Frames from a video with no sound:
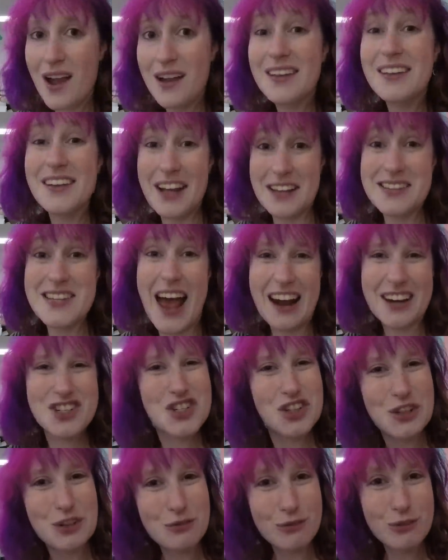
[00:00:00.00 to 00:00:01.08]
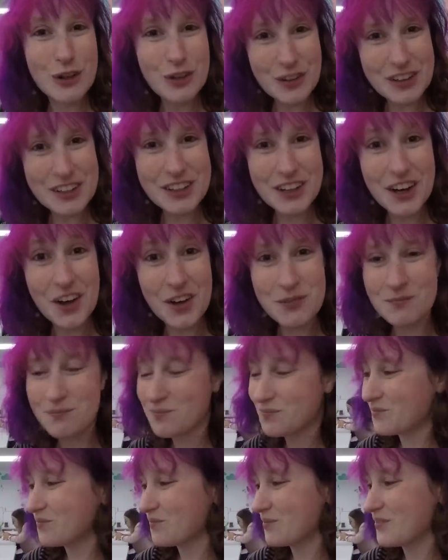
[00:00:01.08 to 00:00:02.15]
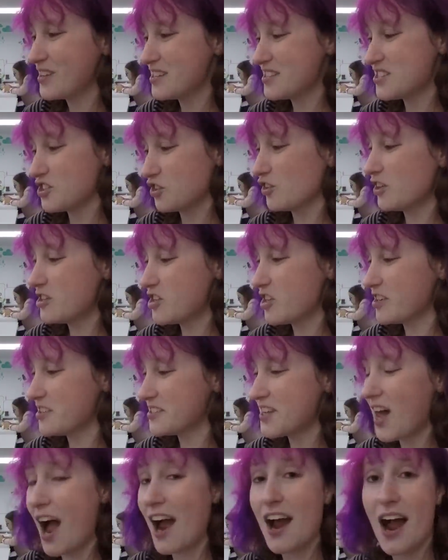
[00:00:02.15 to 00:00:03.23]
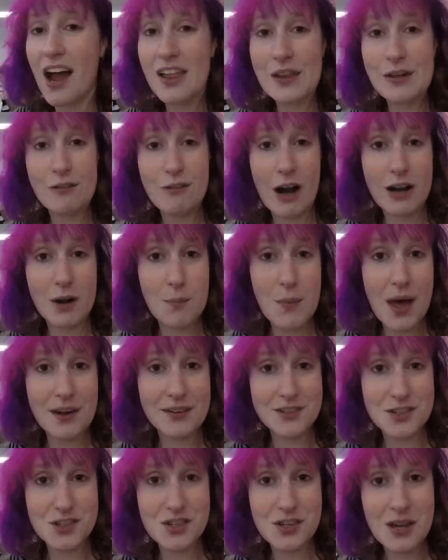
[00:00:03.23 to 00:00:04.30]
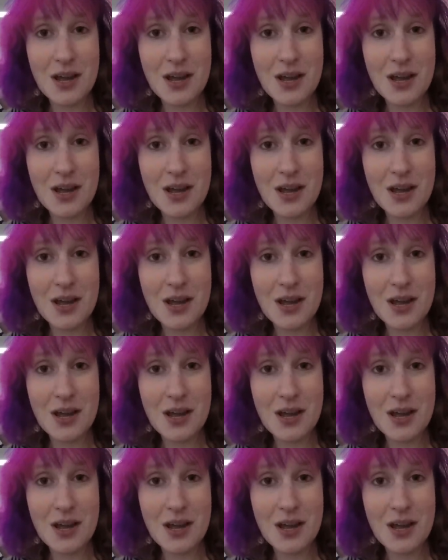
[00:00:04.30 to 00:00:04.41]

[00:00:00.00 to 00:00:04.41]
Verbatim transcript: That's actually really good. It's delicious. I highly recommend.